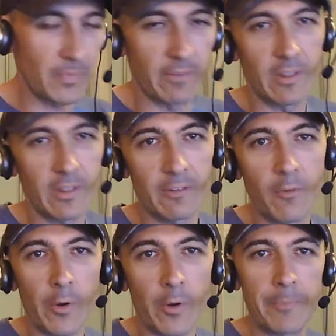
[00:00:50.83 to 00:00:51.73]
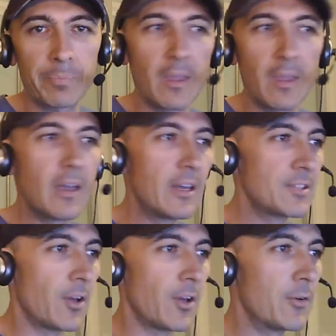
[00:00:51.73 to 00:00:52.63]
everything for you.
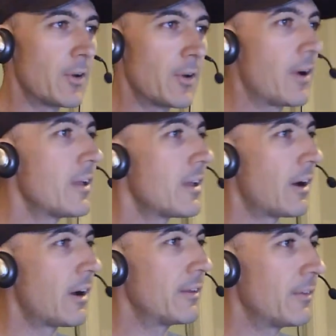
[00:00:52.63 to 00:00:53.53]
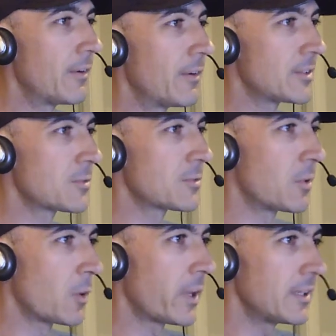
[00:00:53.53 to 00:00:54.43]
So, just want
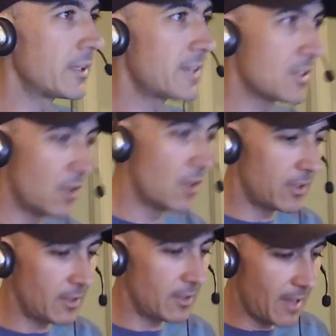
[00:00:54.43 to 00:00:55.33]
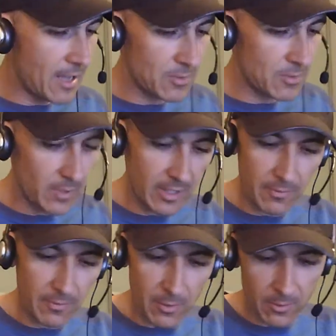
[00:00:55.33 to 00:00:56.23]
to quickly touch on last week,
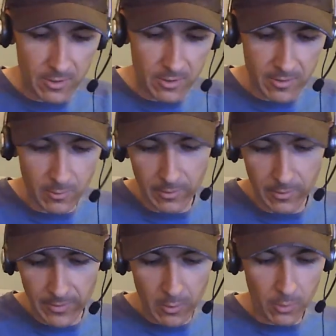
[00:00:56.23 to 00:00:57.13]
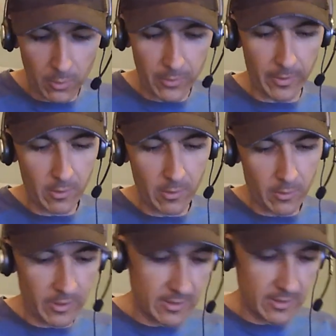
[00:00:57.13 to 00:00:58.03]
if you're on, or if you caught the
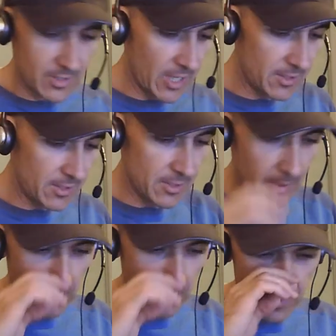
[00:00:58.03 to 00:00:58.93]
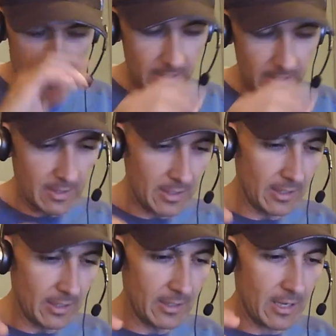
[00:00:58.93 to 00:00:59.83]
recording that Jason's been posting in
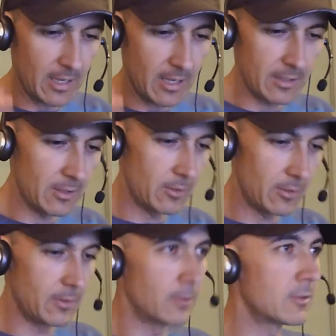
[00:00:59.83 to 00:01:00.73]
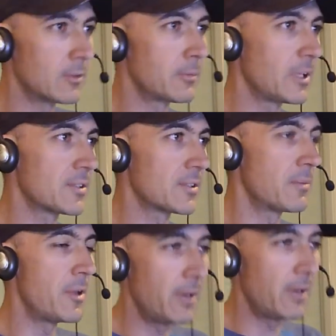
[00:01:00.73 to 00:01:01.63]
the Google Plus
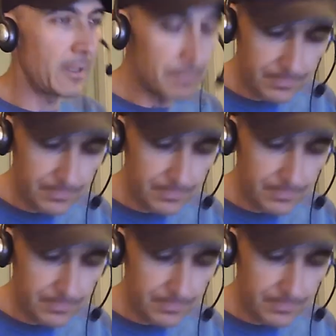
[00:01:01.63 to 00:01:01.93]
community.